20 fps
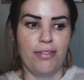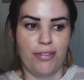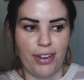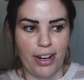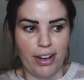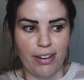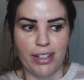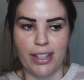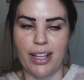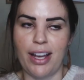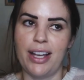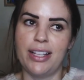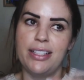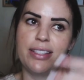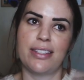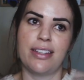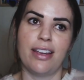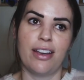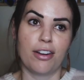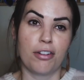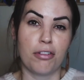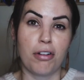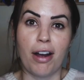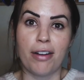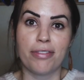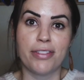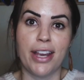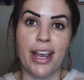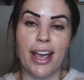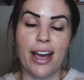fairy lights,
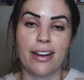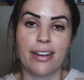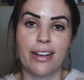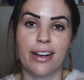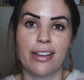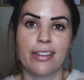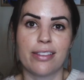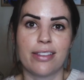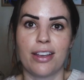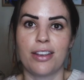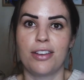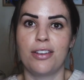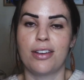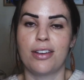crafty outings, like you